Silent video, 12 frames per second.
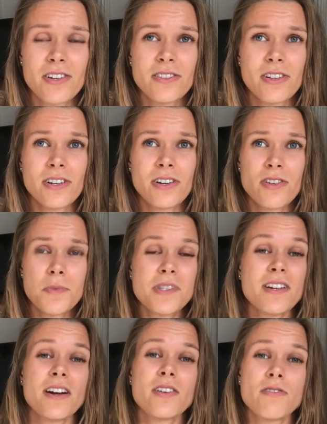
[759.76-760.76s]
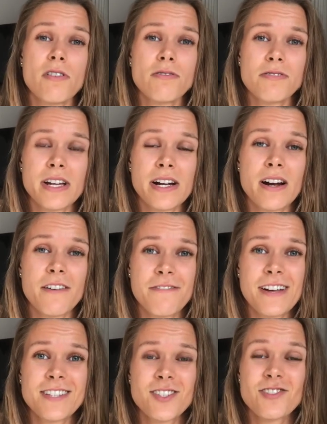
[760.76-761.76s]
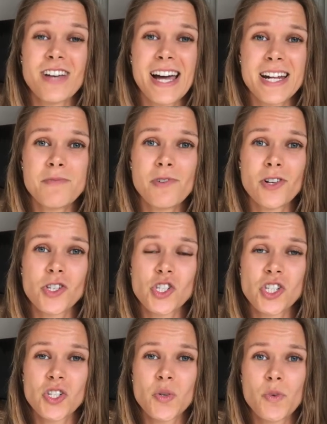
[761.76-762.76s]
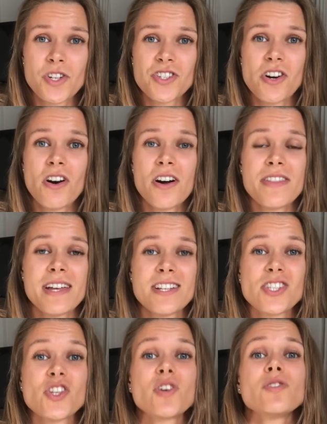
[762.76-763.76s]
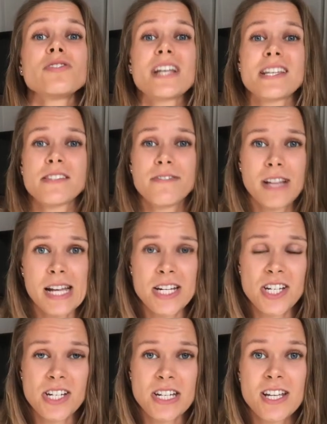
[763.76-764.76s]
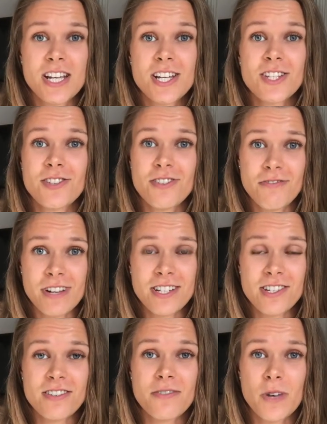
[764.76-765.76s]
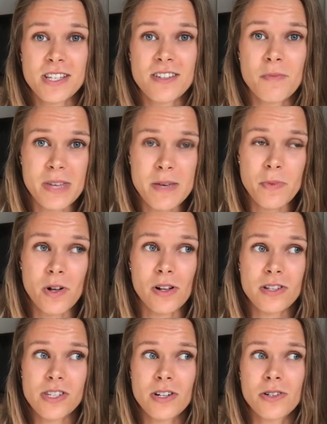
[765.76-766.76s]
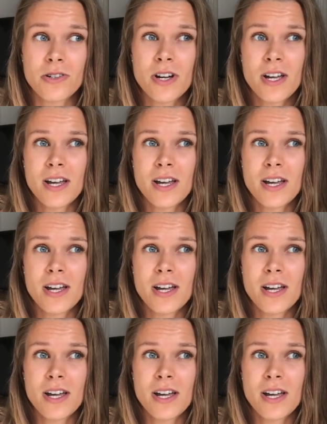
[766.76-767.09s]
the crops that are grown there are fed to the animals, which are then sold as flesh to the rich Western people. So